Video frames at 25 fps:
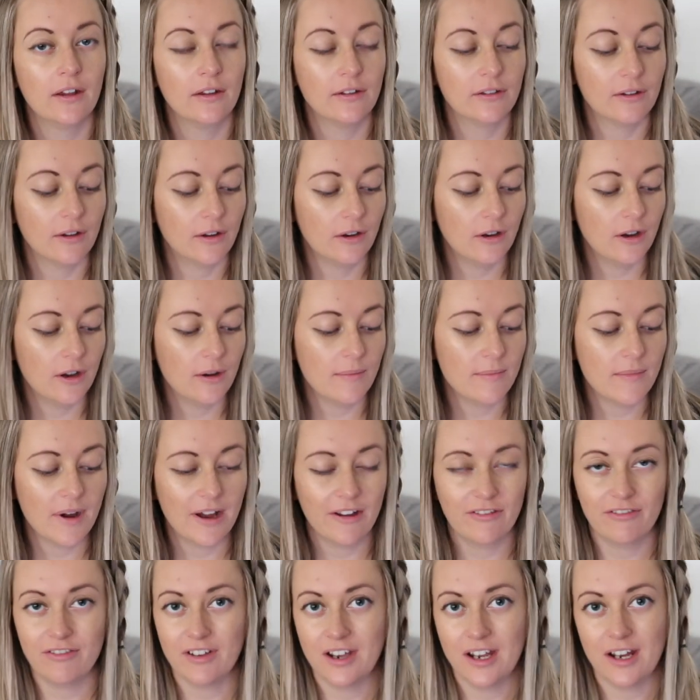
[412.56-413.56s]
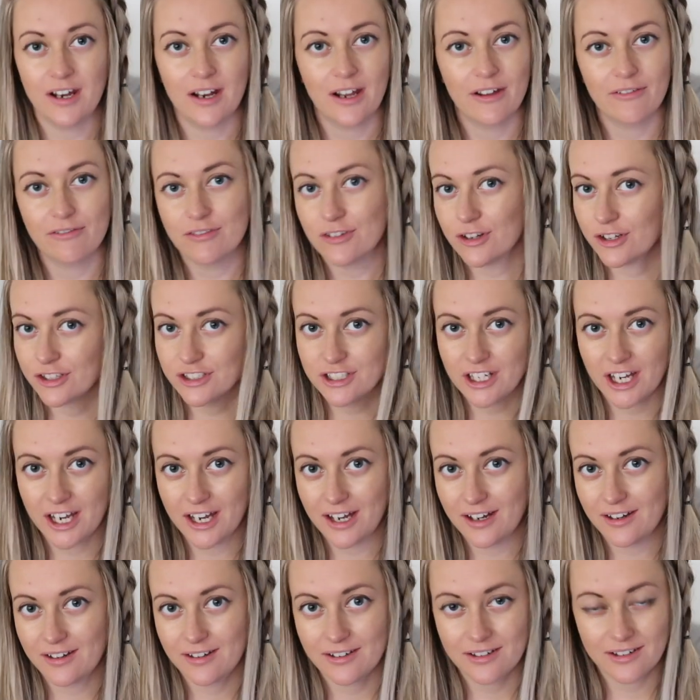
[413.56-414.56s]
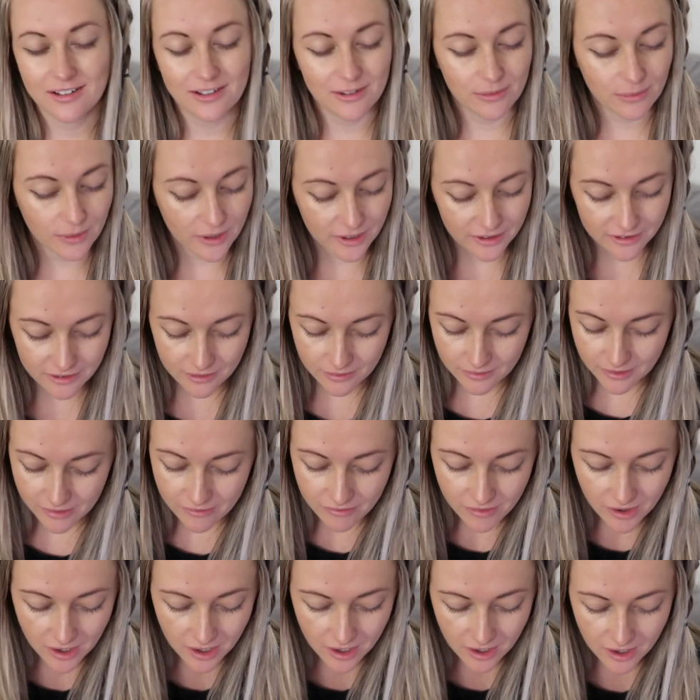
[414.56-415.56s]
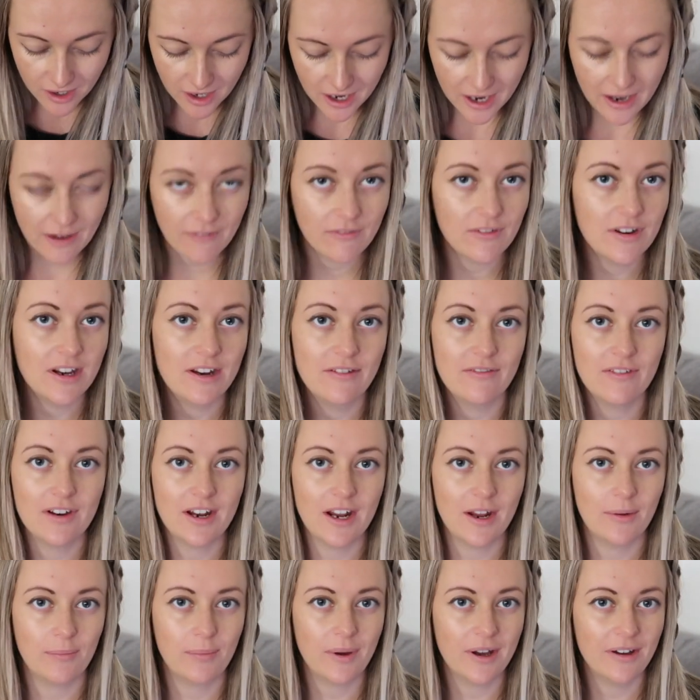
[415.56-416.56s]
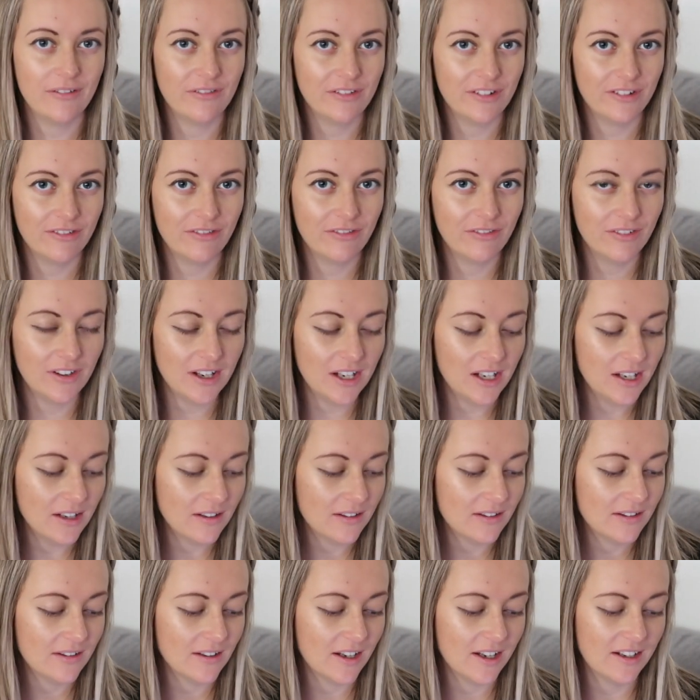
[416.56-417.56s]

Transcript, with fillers: So my feet have not changed whatsoever. I haven't even had puffy feet.